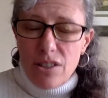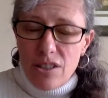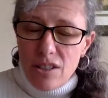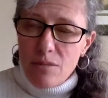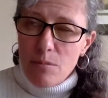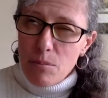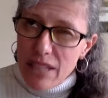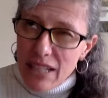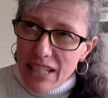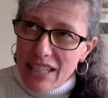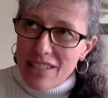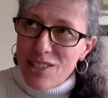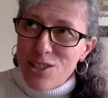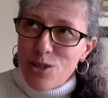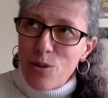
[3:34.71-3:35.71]
to me,
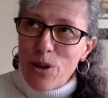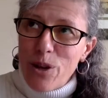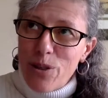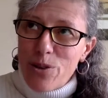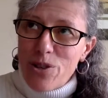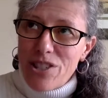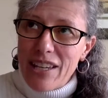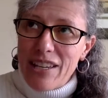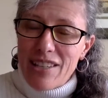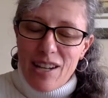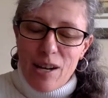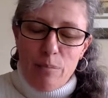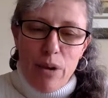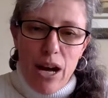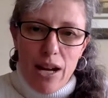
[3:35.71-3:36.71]
to do what others say is
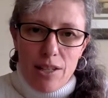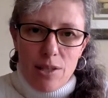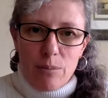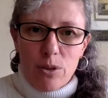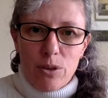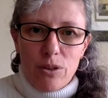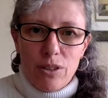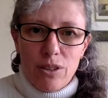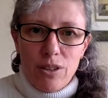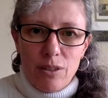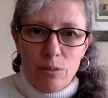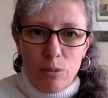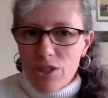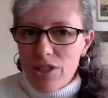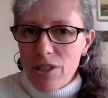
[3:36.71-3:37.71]
not possible
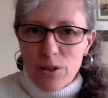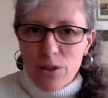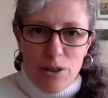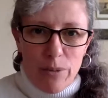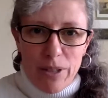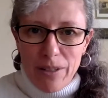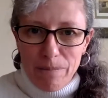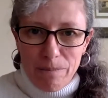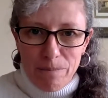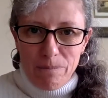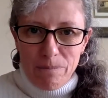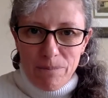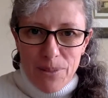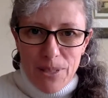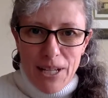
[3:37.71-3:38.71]
was the ultimate
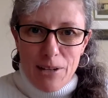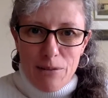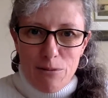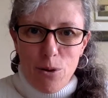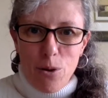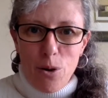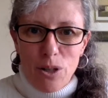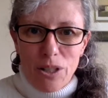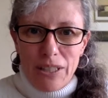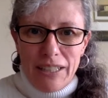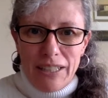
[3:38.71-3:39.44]
kind of goal.